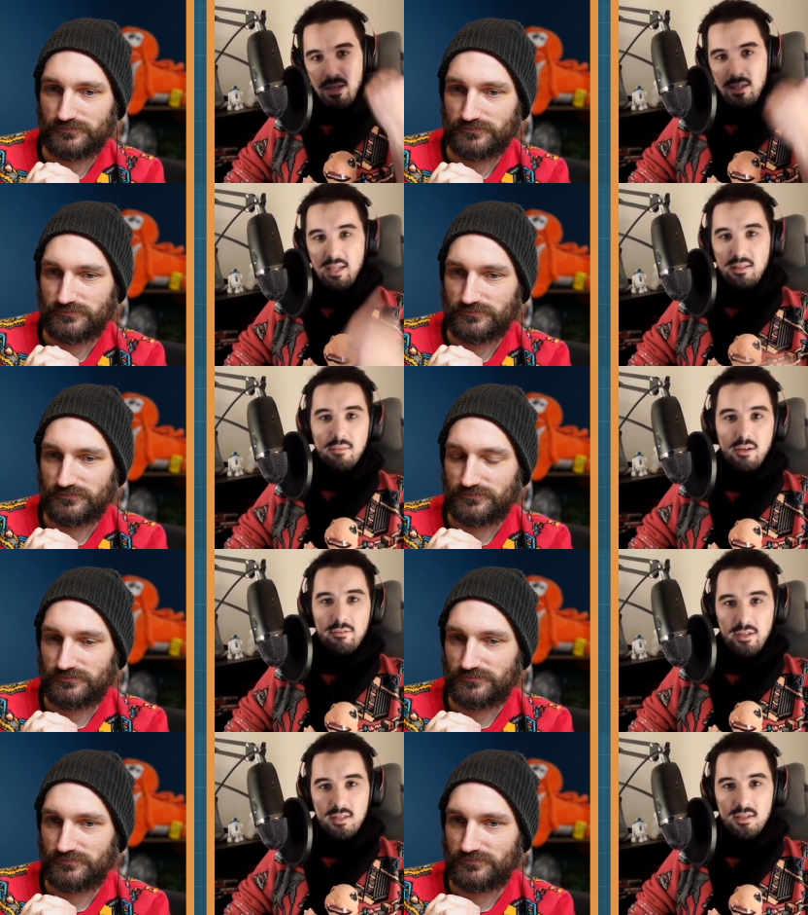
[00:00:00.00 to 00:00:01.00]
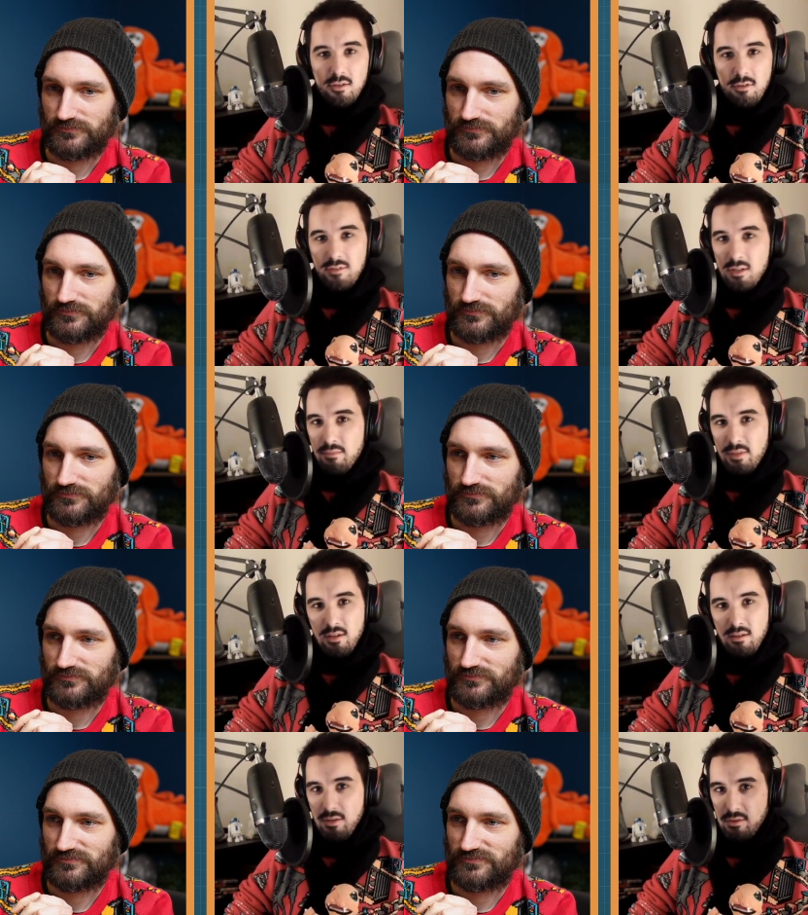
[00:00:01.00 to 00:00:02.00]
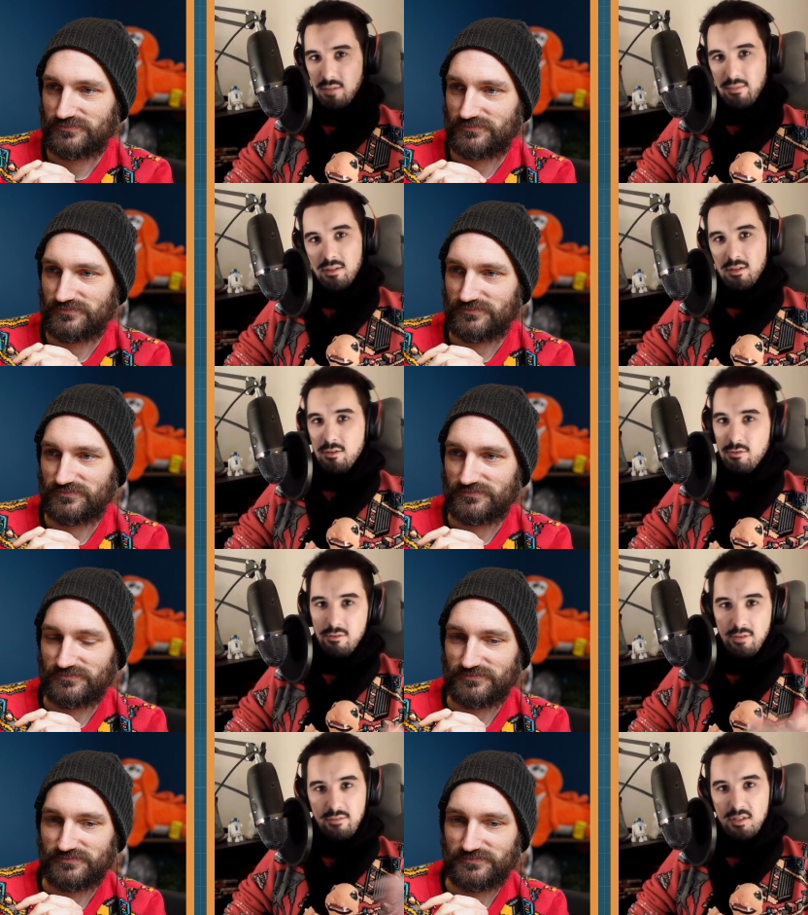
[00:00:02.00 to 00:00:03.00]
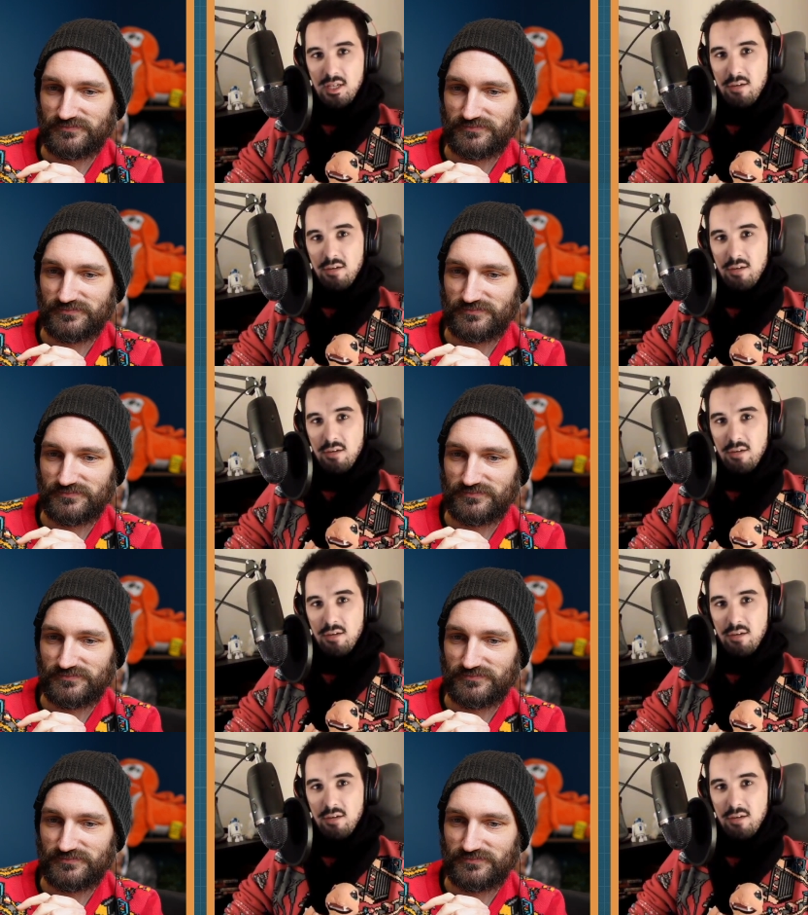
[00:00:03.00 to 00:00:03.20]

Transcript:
Speaker 1: mic eating my face. So if something looks a bit odd or if the